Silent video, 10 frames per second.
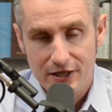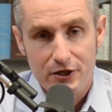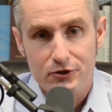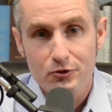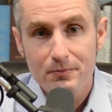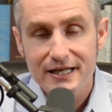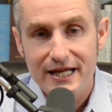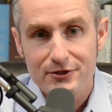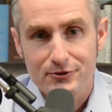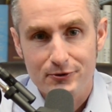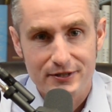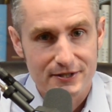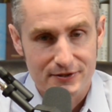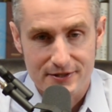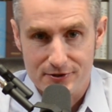Human nature
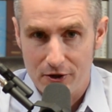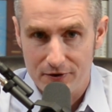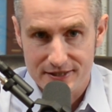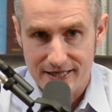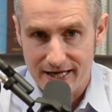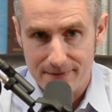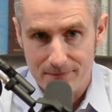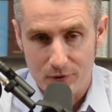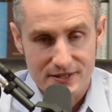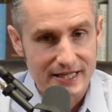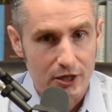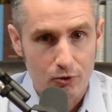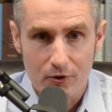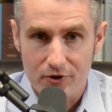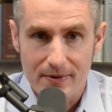does this all the time. What's that
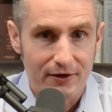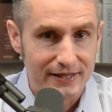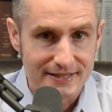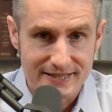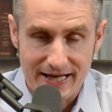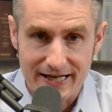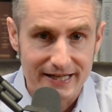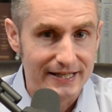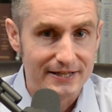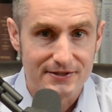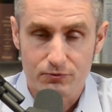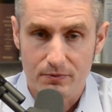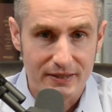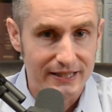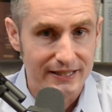quote about insanity is
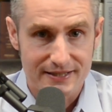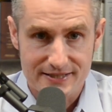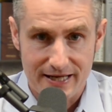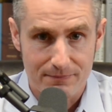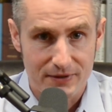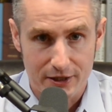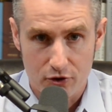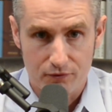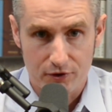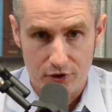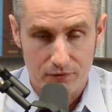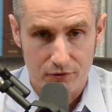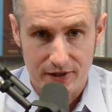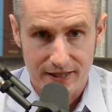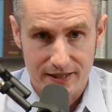repeating the same thing over and
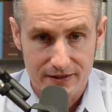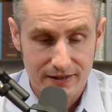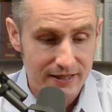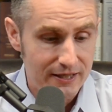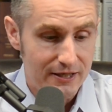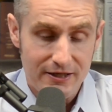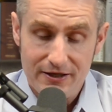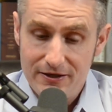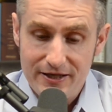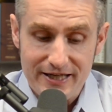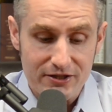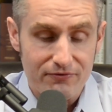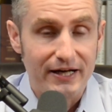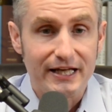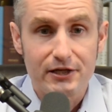over again? In the
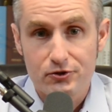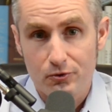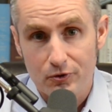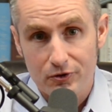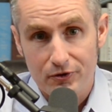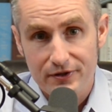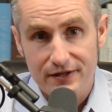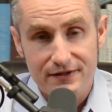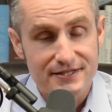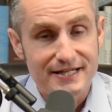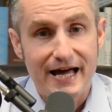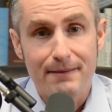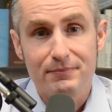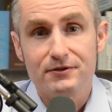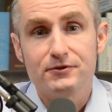financial world, this
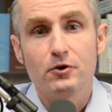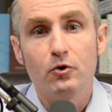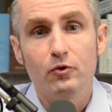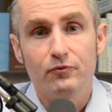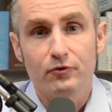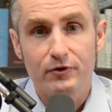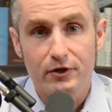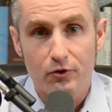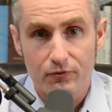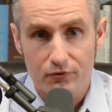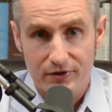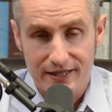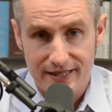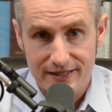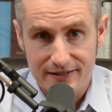happens over and over
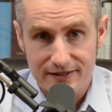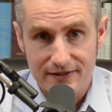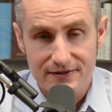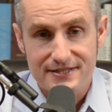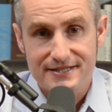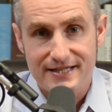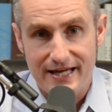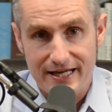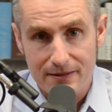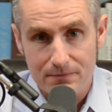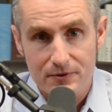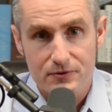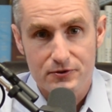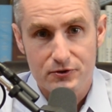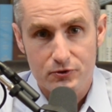again. The same
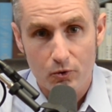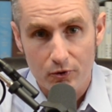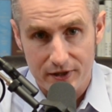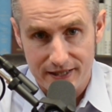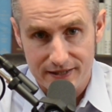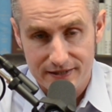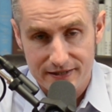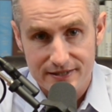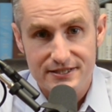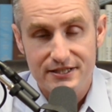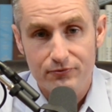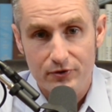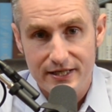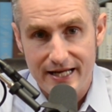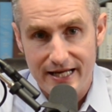story,
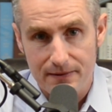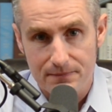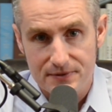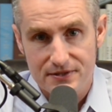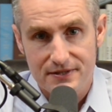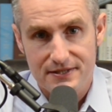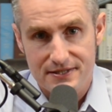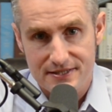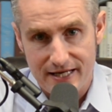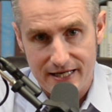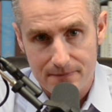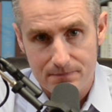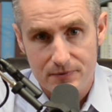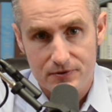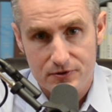different names, the
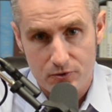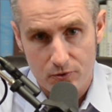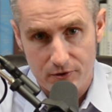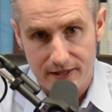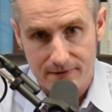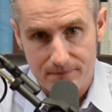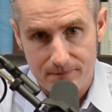same story.